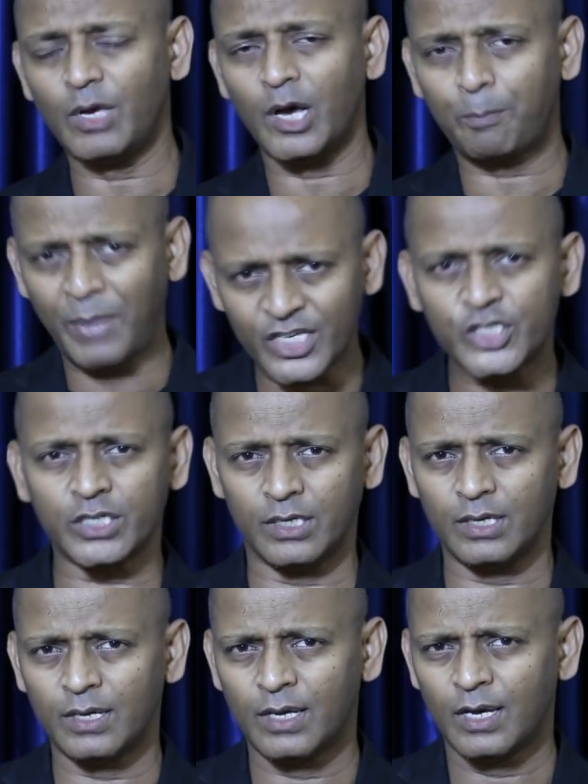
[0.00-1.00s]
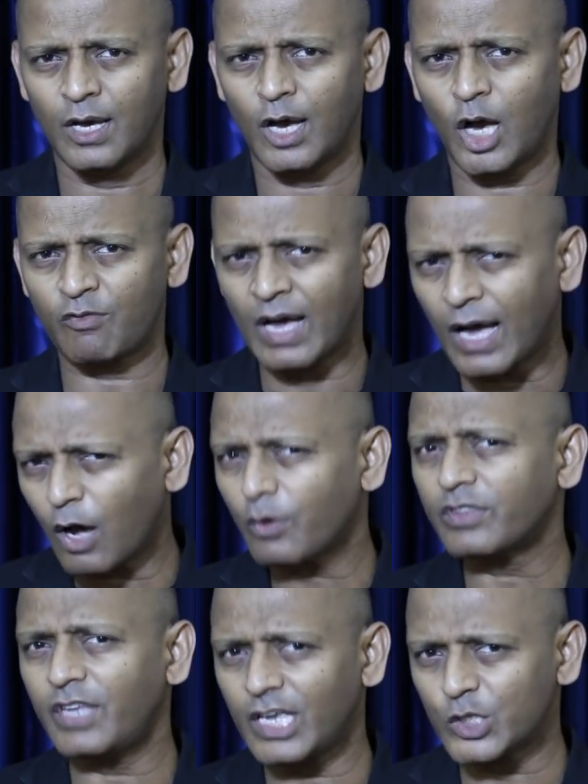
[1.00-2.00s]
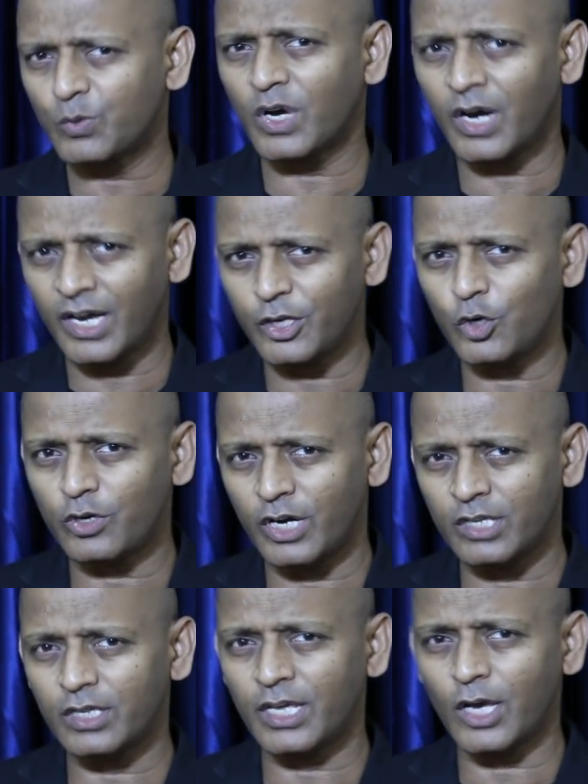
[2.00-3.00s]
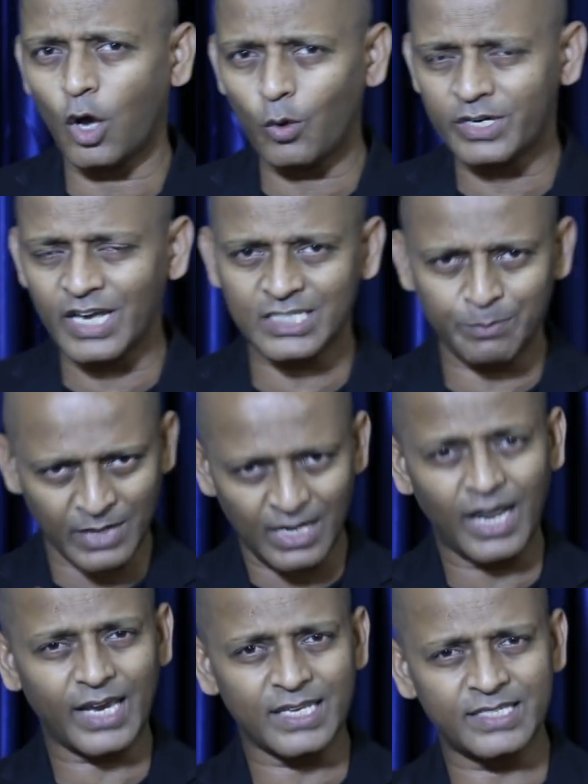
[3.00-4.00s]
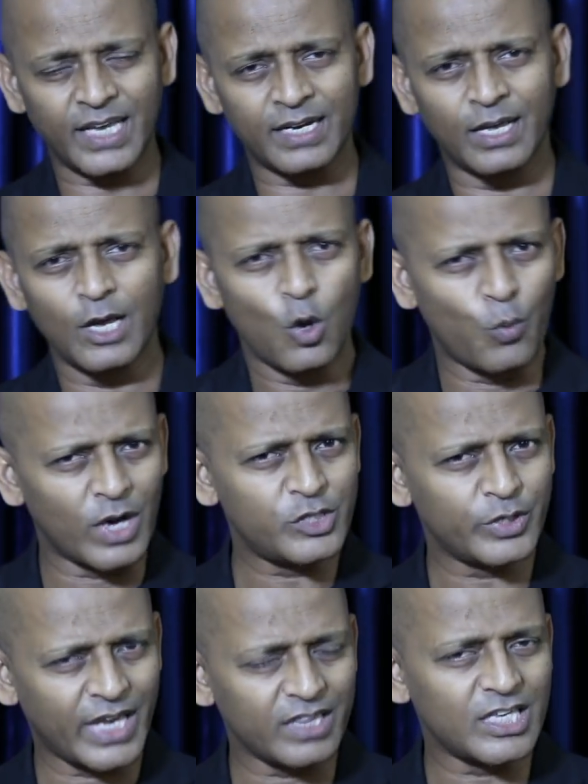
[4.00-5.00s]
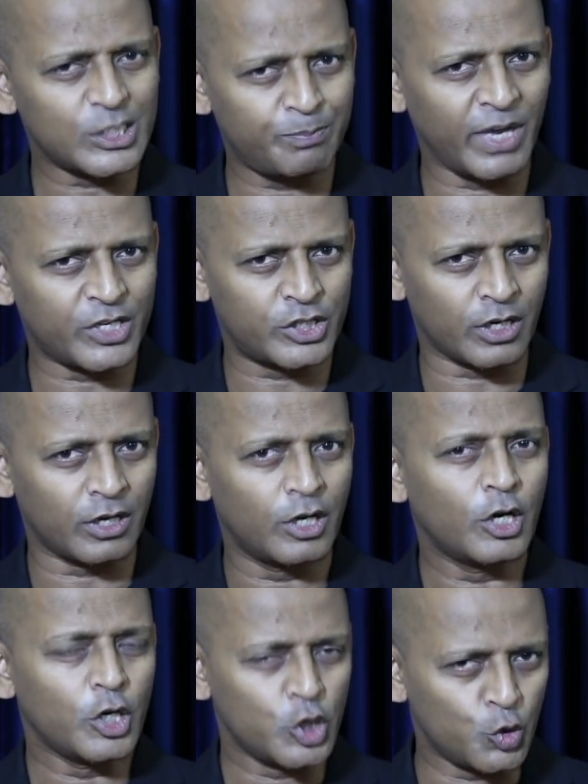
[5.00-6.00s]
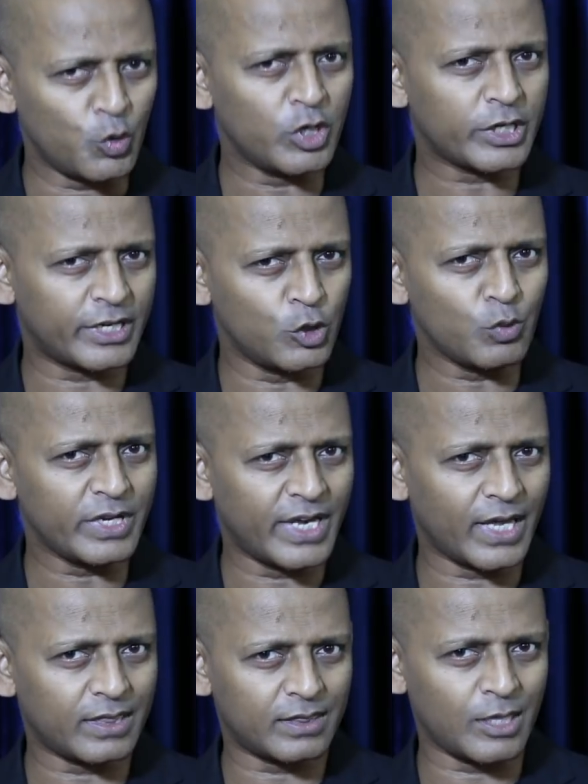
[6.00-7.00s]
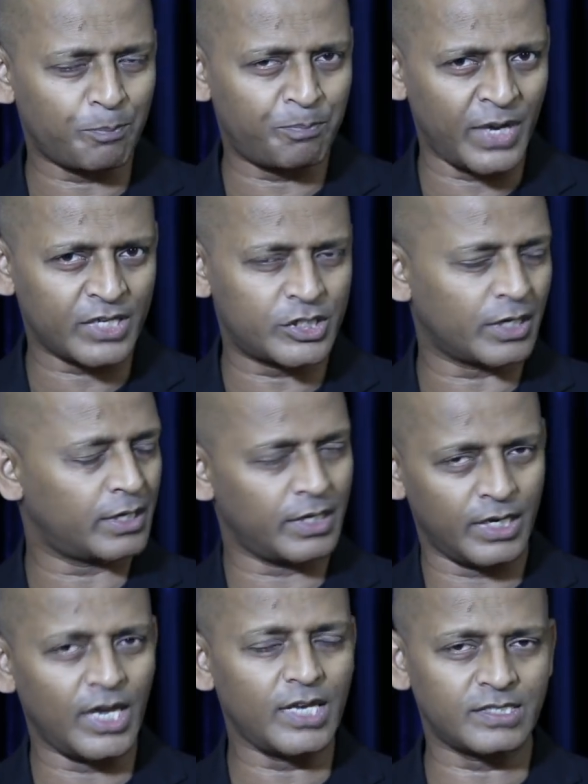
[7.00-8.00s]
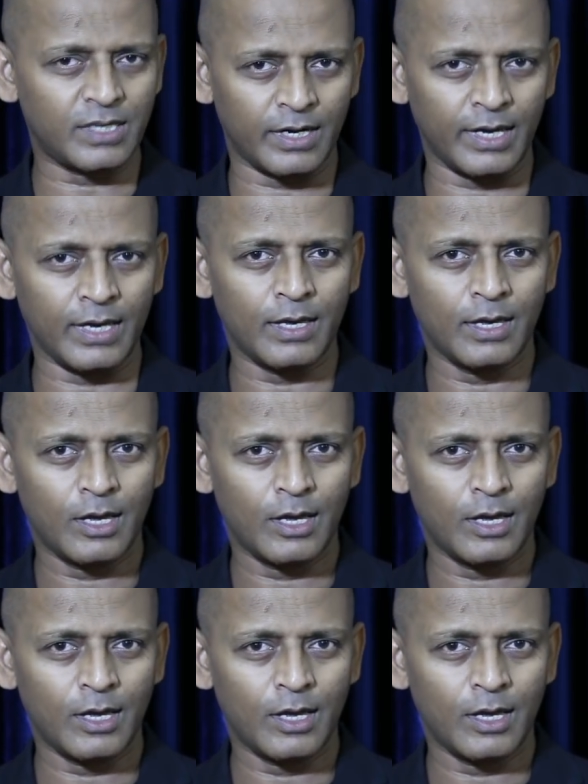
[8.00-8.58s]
picture of how things were in the Old Testament. And like I said, once you get this picture, you will get the picture easily